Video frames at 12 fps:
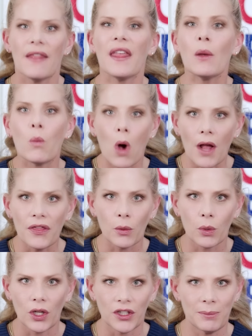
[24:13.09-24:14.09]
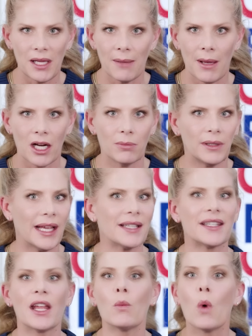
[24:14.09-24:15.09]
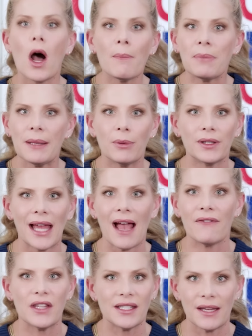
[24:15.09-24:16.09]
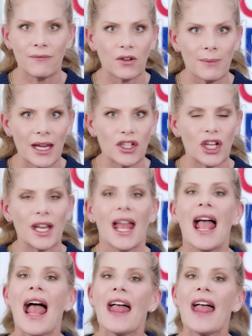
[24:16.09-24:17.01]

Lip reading: They want the world to be a better place. They want people to have this information,